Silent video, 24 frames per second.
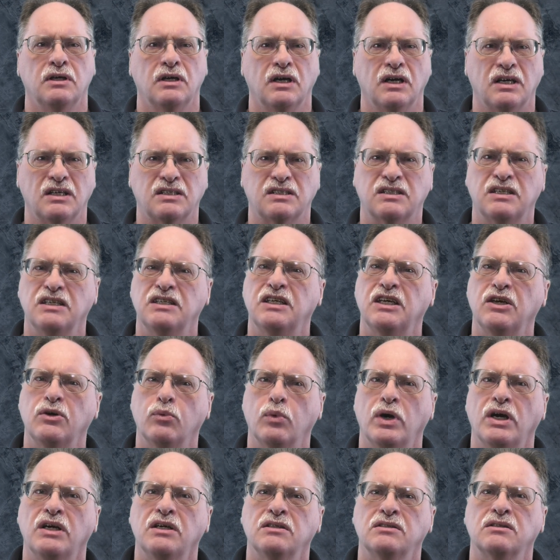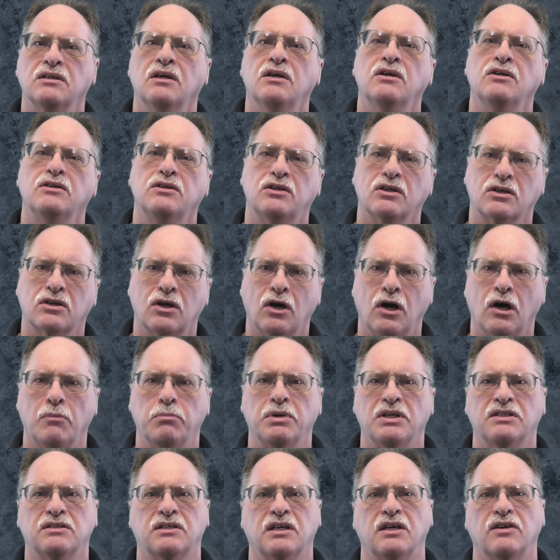and seeking ways to
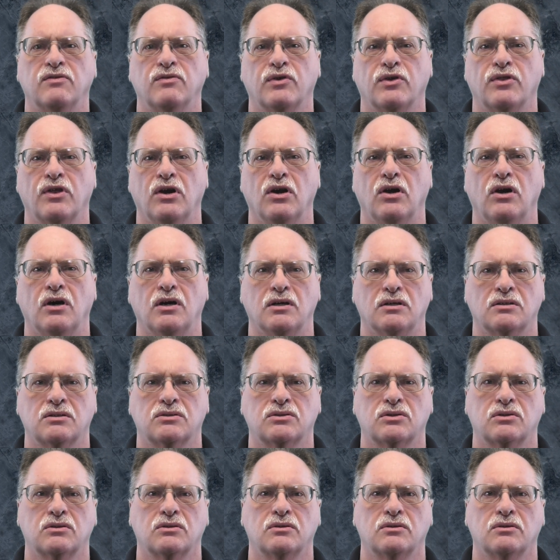compensate for the loss.